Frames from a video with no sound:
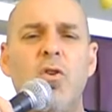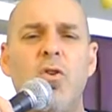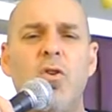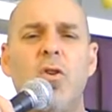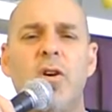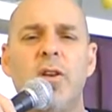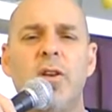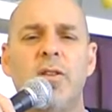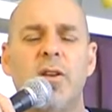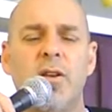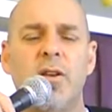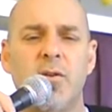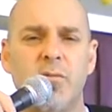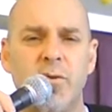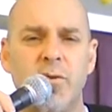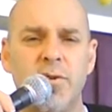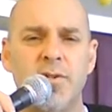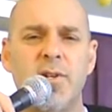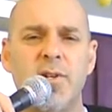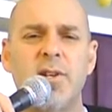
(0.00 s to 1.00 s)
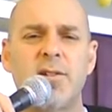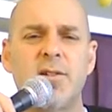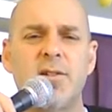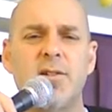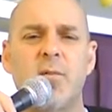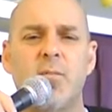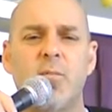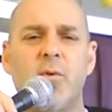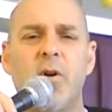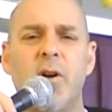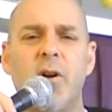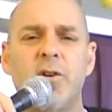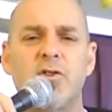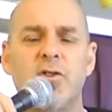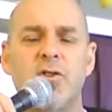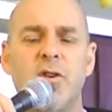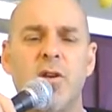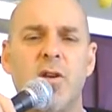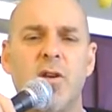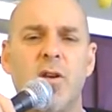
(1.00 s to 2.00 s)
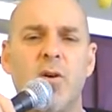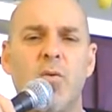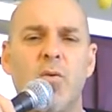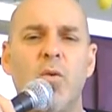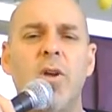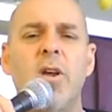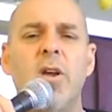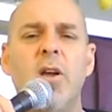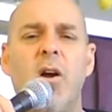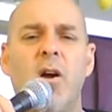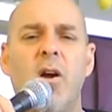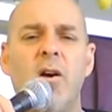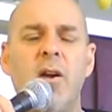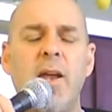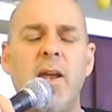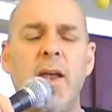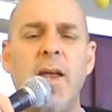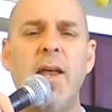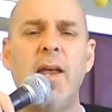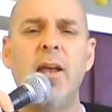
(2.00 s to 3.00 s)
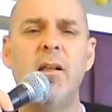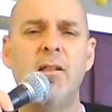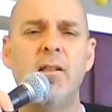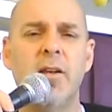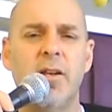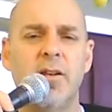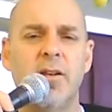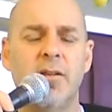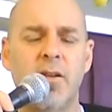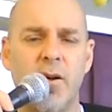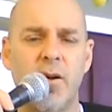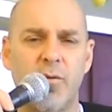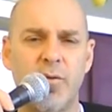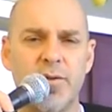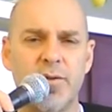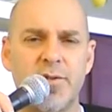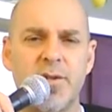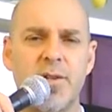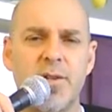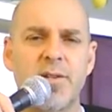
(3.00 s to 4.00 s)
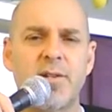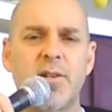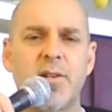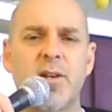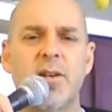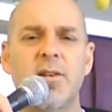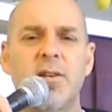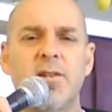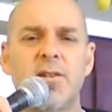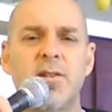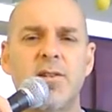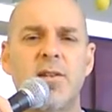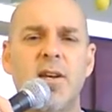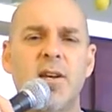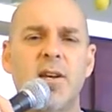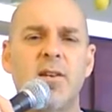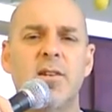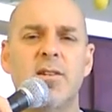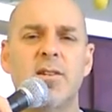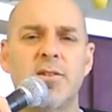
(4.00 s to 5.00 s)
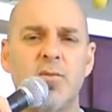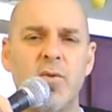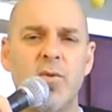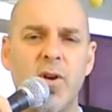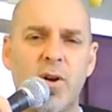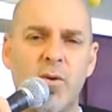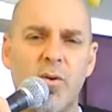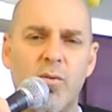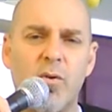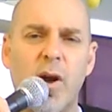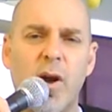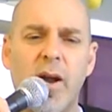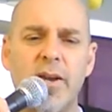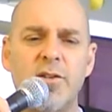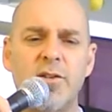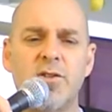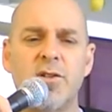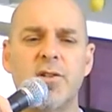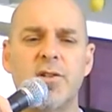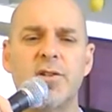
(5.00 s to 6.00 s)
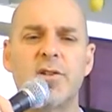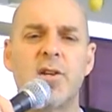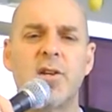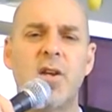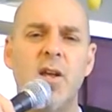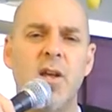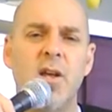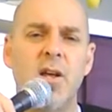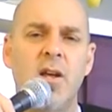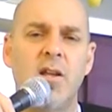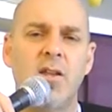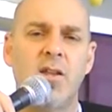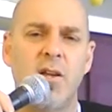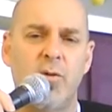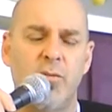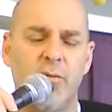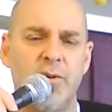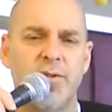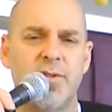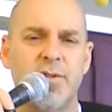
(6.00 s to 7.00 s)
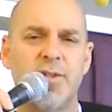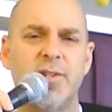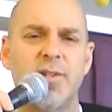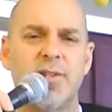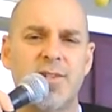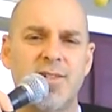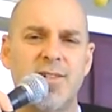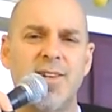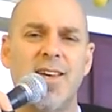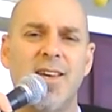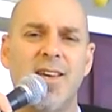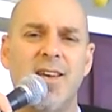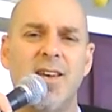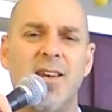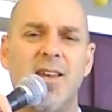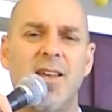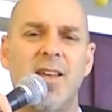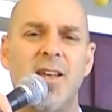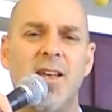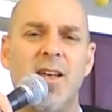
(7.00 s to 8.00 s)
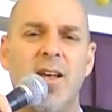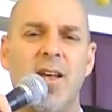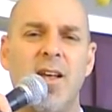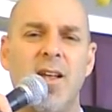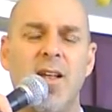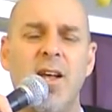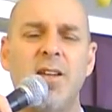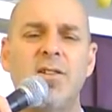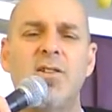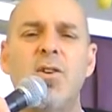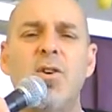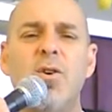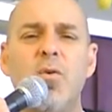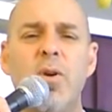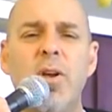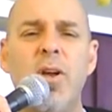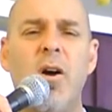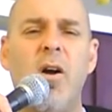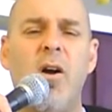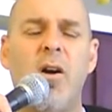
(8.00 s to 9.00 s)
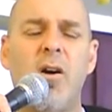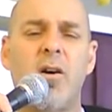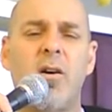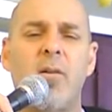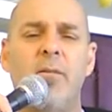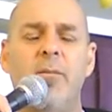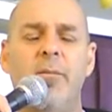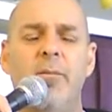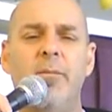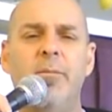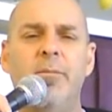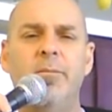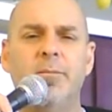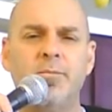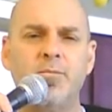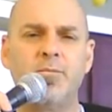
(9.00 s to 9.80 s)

We're joy that resists depression. We are healing that resists sickness. We are righteous that resists sin. That's who we are.